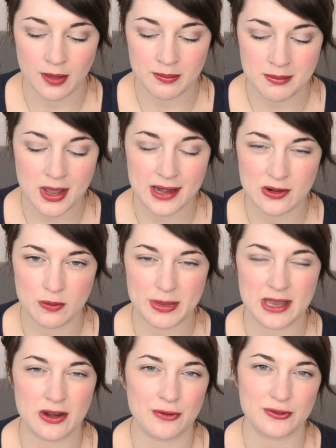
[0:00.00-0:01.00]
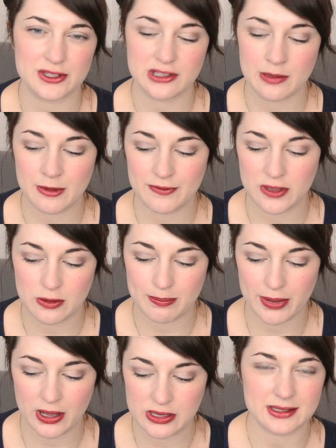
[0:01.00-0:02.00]
Might not be enough for some of you,
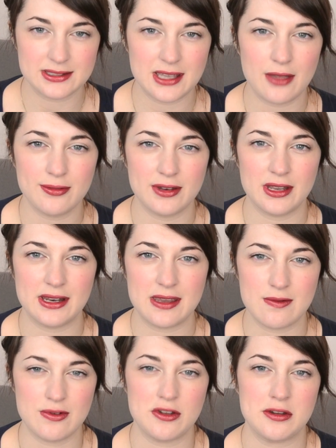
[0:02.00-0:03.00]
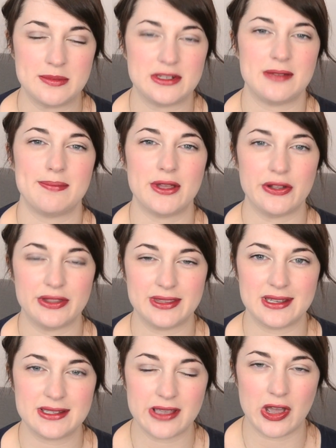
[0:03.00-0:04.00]
but there's definitely room to build
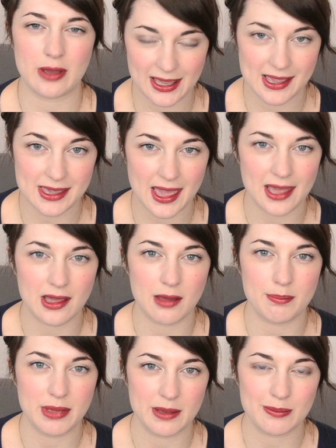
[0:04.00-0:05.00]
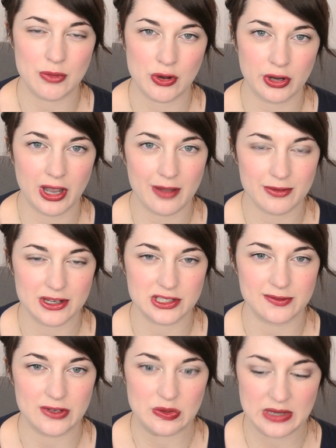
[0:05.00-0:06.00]
this up and get a bit more coverage
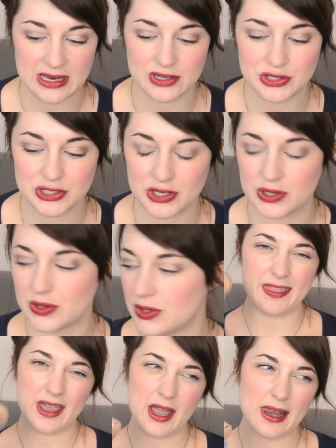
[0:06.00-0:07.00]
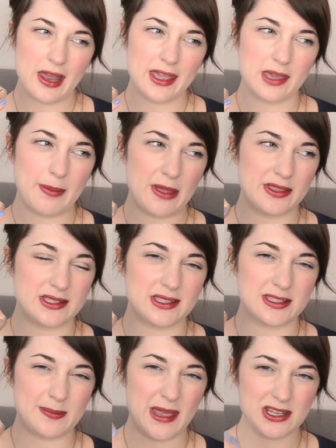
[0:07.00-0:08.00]
if you need to. The thing I like about this
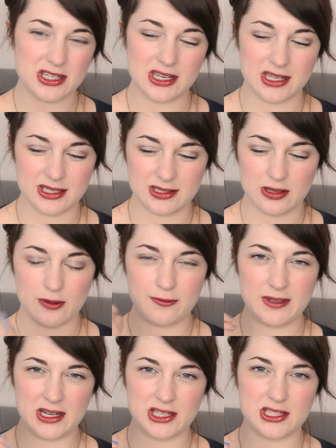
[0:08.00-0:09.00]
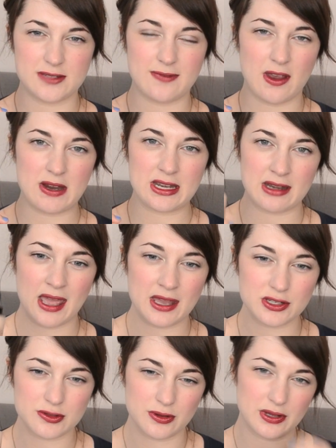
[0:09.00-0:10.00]
especially is that the finish is very
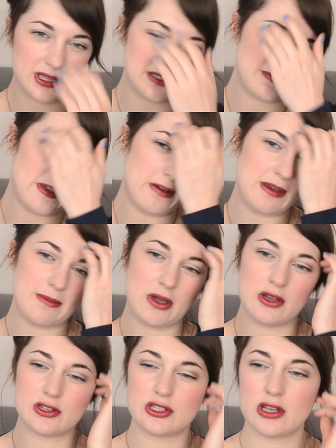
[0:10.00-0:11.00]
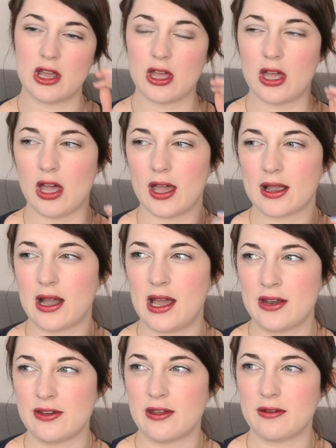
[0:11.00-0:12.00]
natural. It's very much a
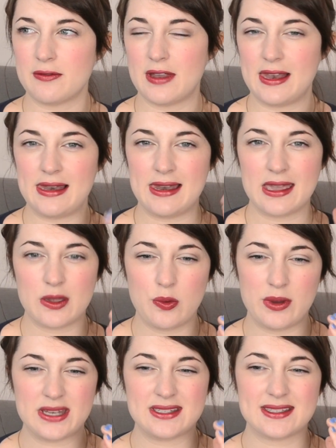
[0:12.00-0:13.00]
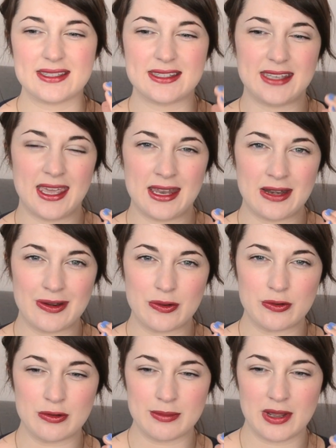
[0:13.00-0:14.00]
kind of liquid skin
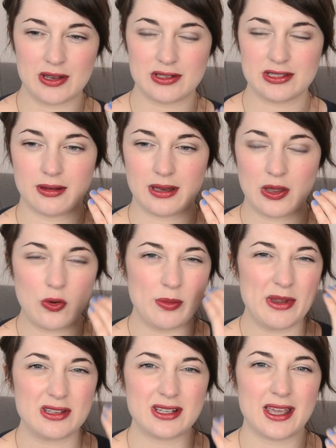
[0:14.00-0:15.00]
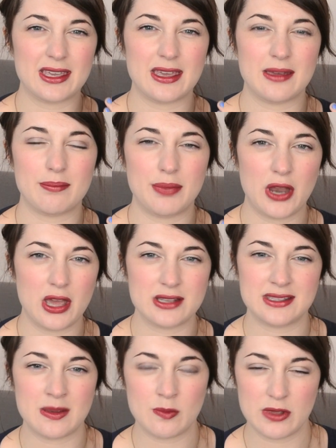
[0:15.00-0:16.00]
almost. Almost like it
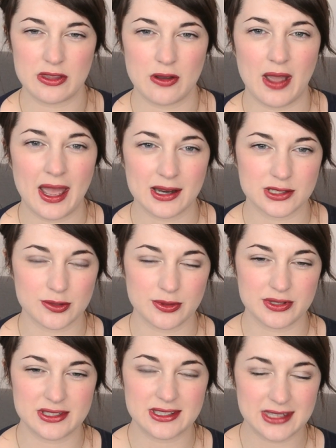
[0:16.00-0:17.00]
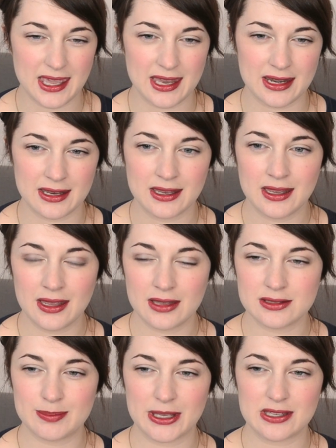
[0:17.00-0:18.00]
blurs in with your actual skin
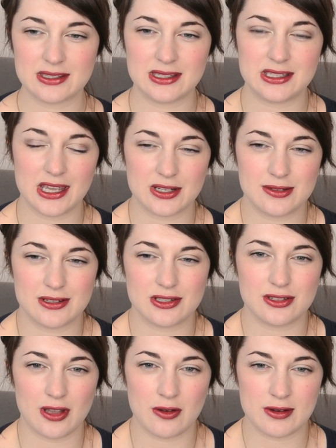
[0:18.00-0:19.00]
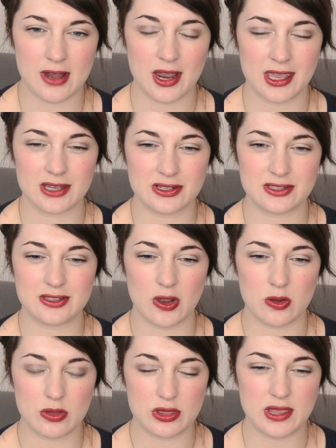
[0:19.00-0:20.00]
because the texture is so light and so
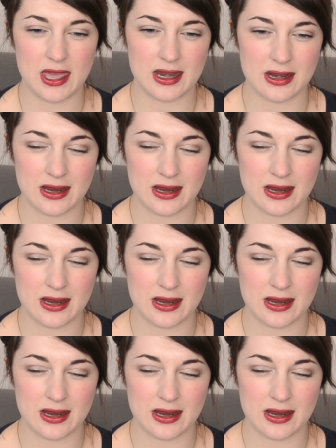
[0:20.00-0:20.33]
thin.